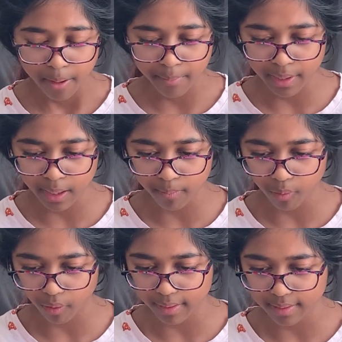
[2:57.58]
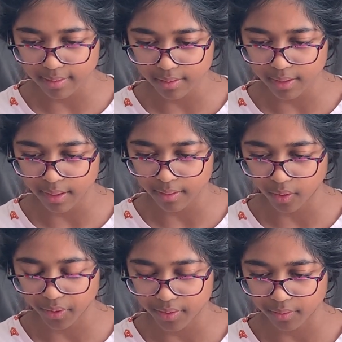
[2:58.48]
Madame Malkin stood Harry
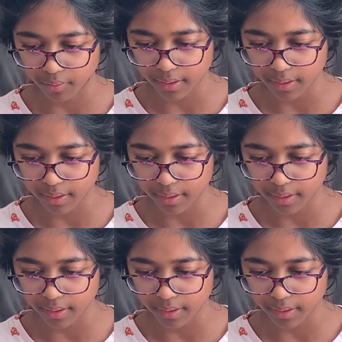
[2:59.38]
on a stool